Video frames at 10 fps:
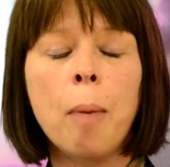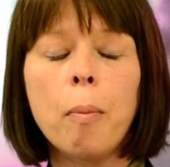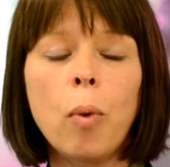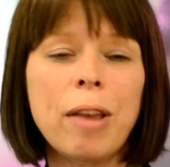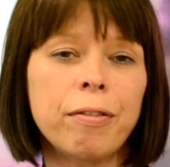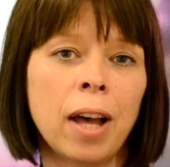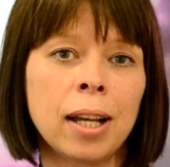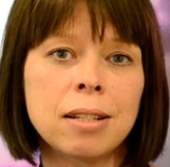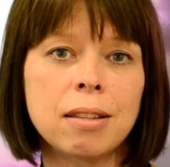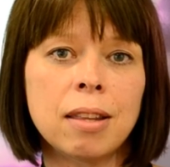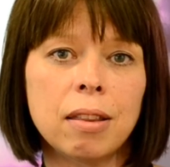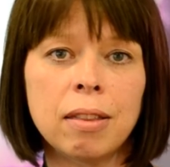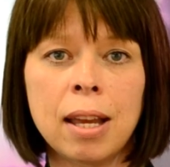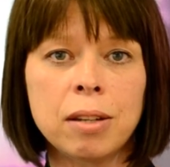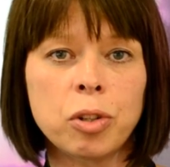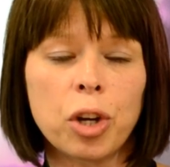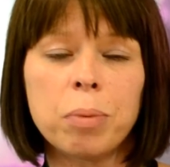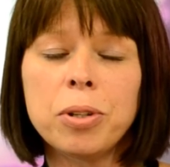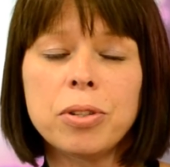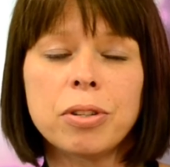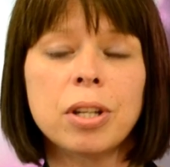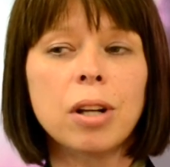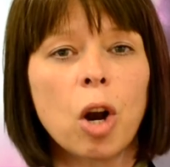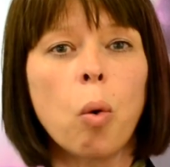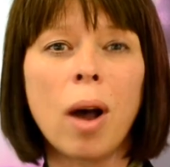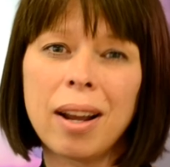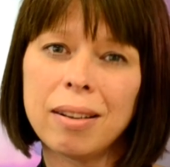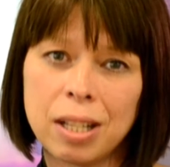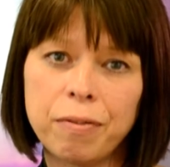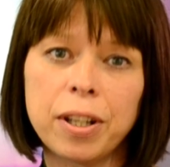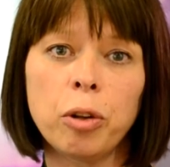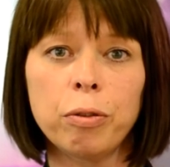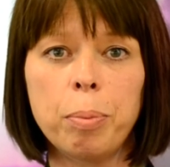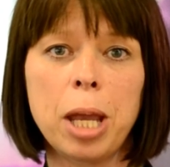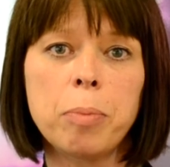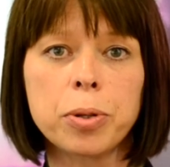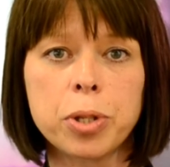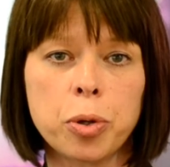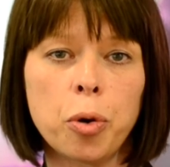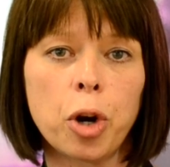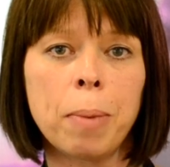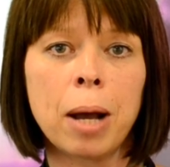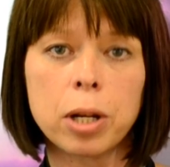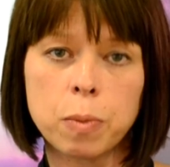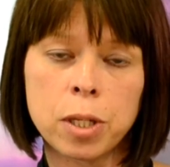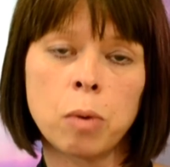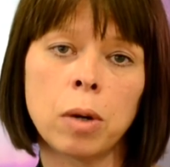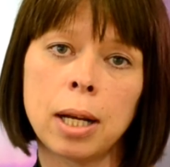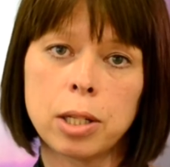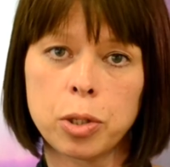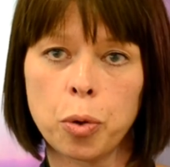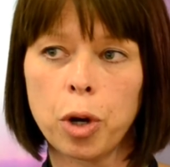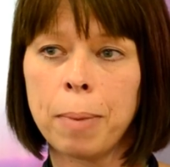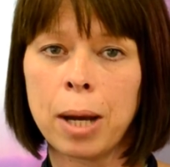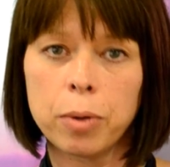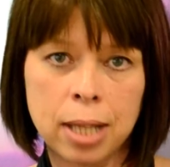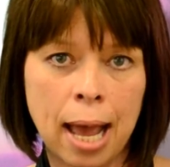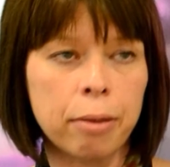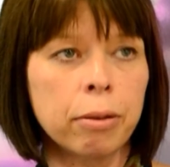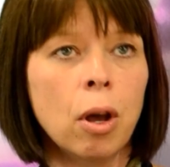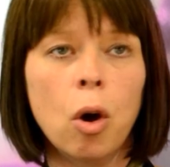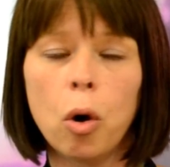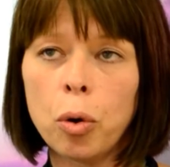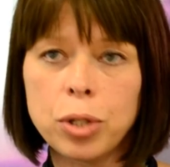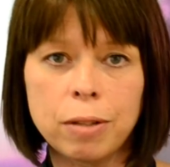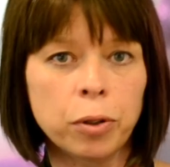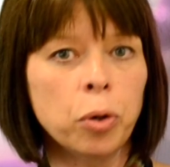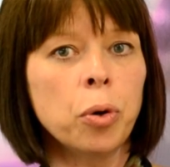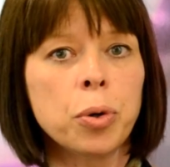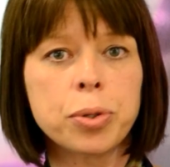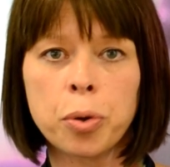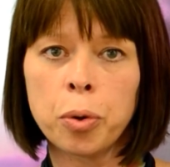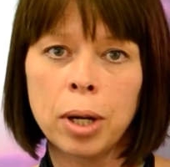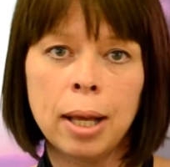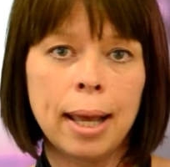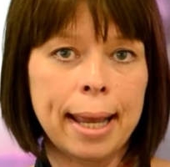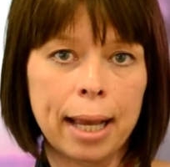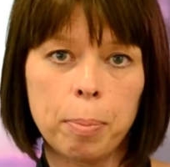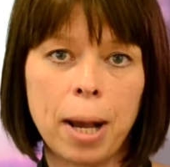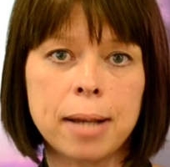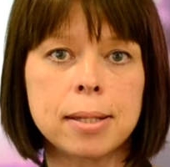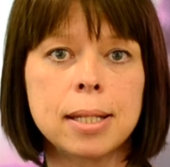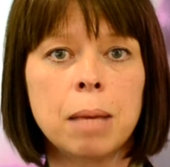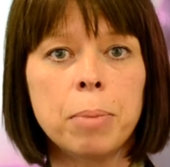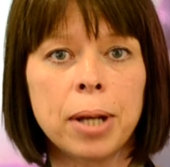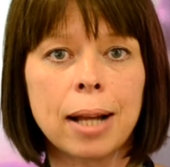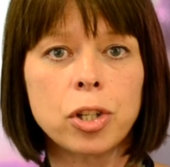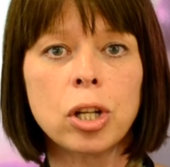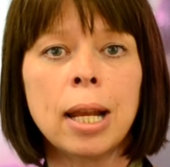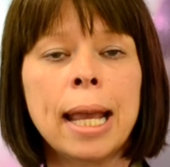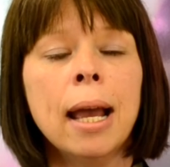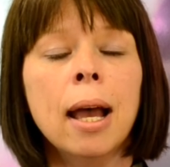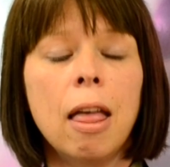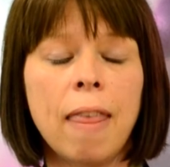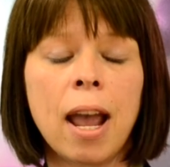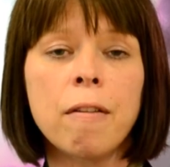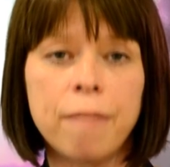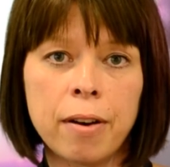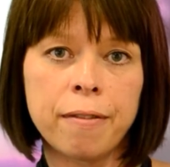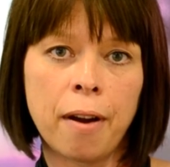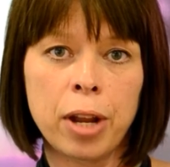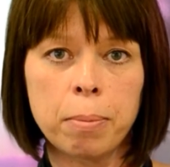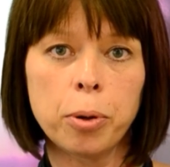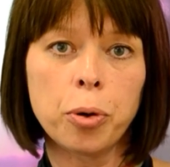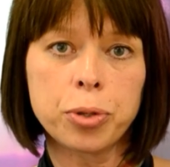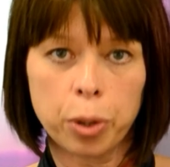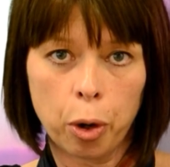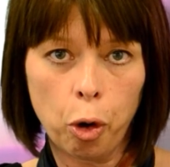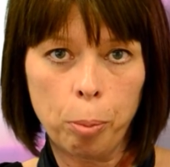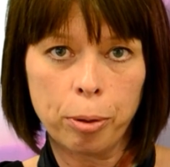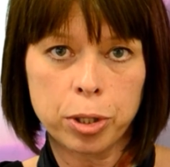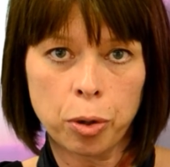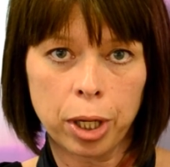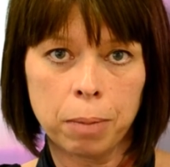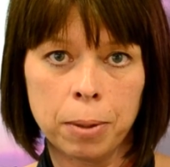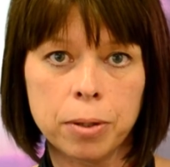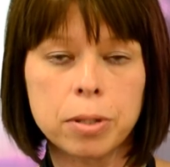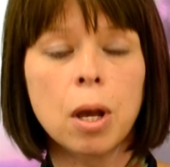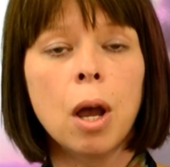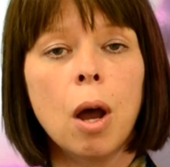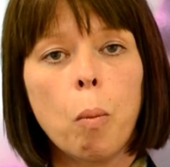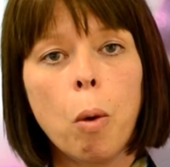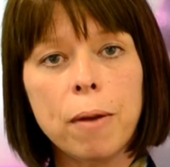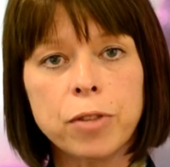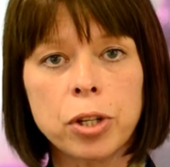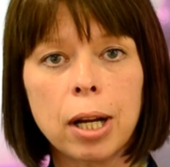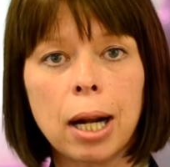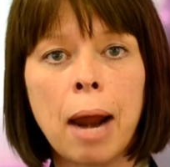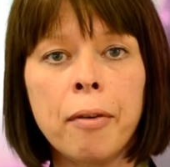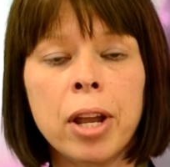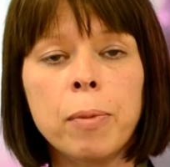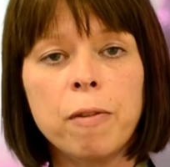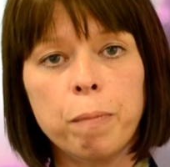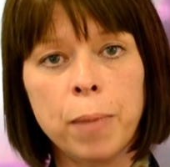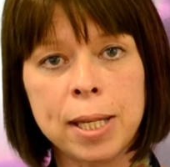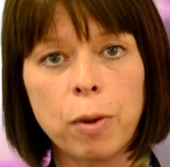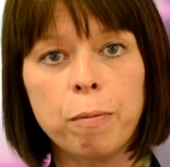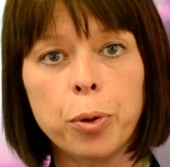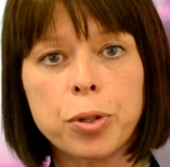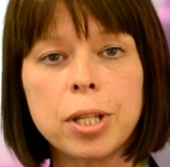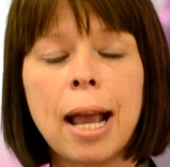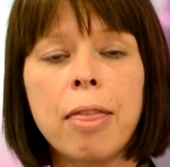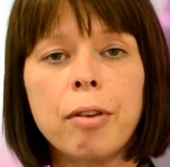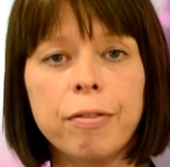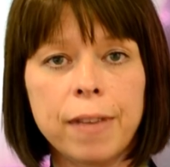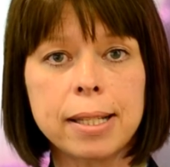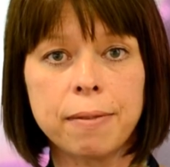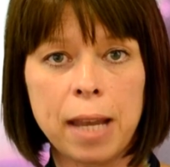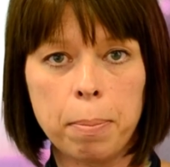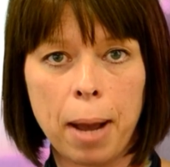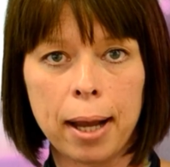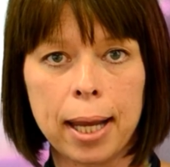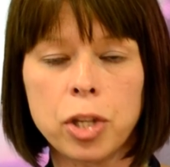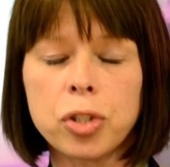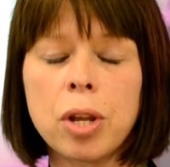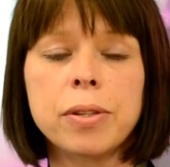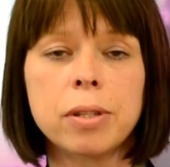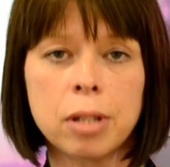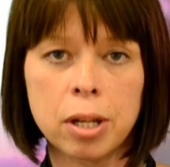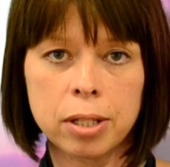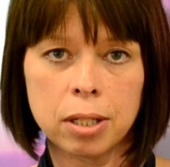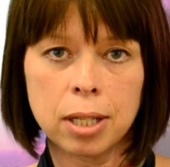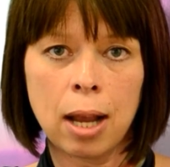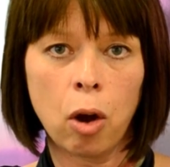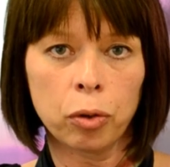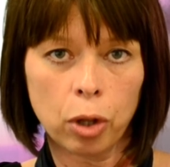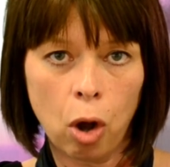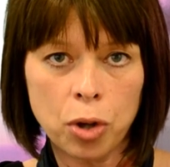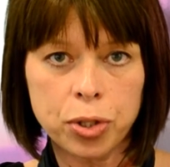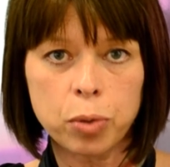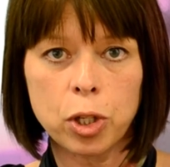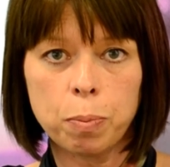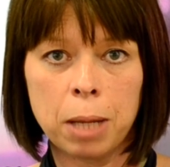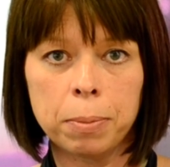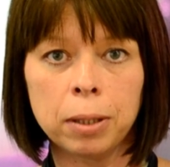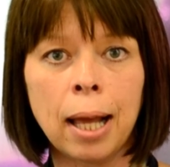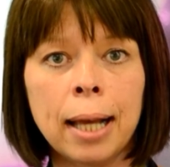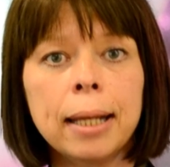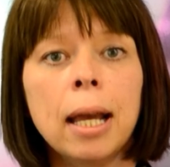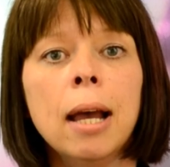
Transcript: We find that they're documents that are quite difficult for people to talk about because we don't like to talk about death or divorce or incapacity, but actually they are very, very important corporate documents. What we've done at Clarion is we've put together a fixed fee package, so there's certainty on cost, which people like.